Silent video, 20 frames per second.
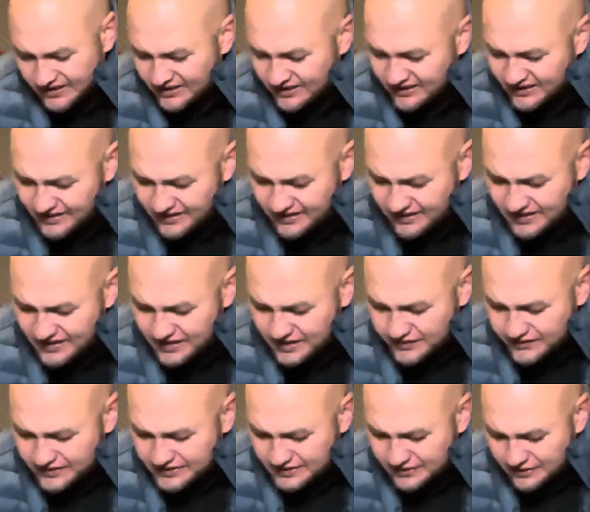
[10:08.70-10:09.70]
I don't know if
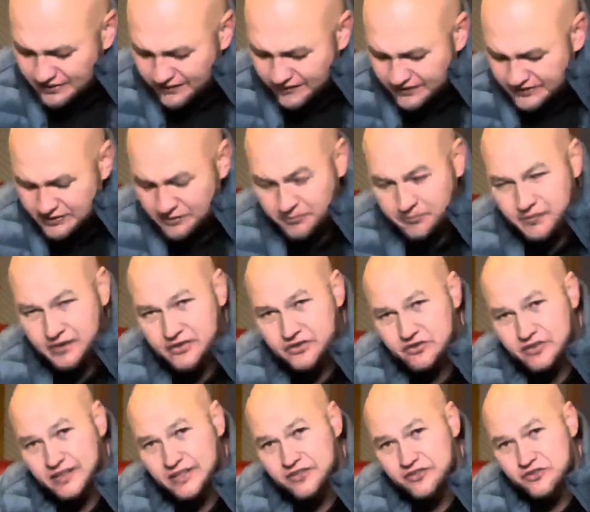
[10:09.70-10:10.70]
it's a
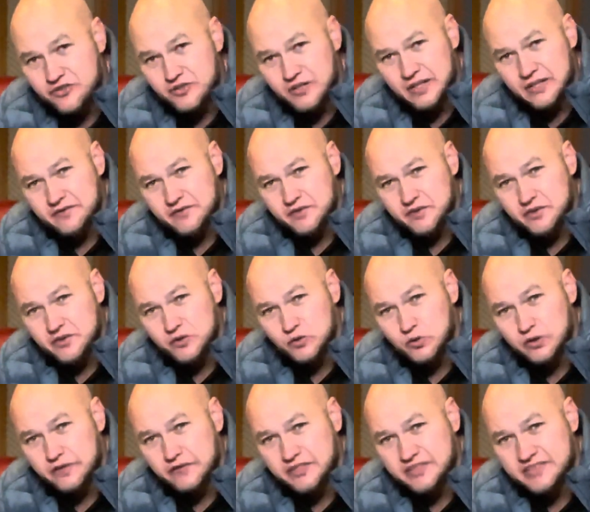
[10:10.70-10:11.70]
mid-range driver or
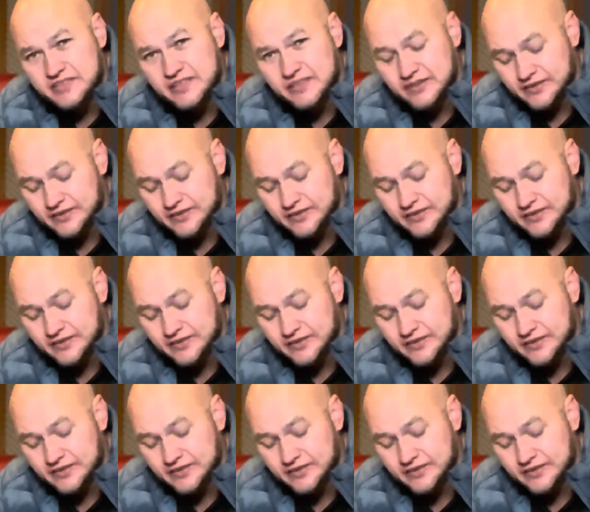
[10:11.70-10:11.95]
if it's a